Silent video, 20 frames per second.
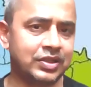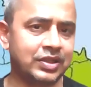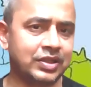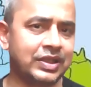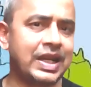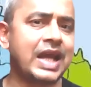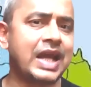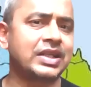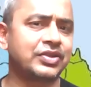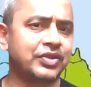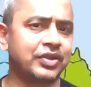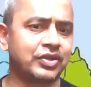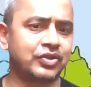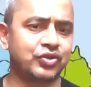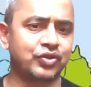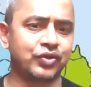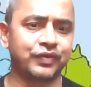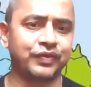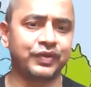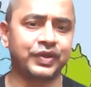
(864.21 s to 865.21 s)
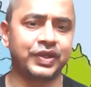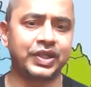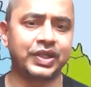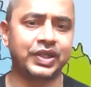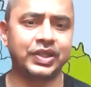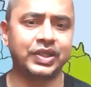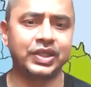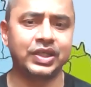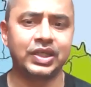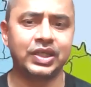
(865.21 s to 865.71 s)
national
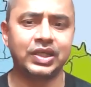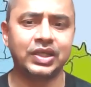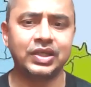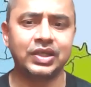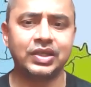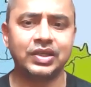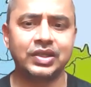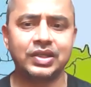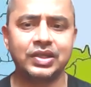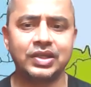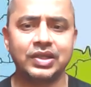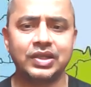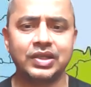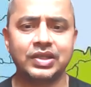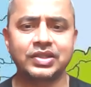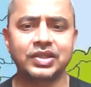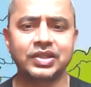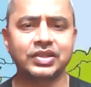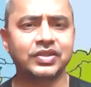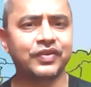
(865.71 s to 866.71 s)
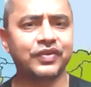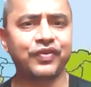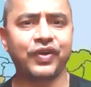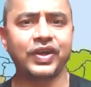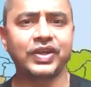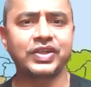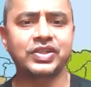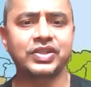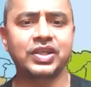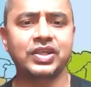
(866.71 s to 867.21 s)
sovereignty, such a
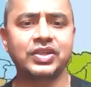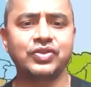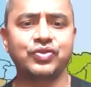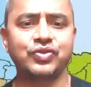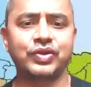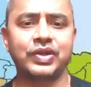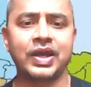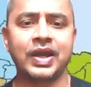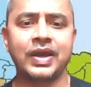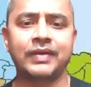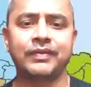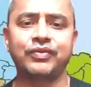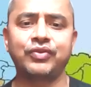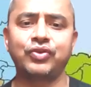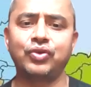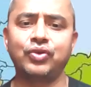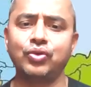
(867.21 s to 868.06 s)
function should have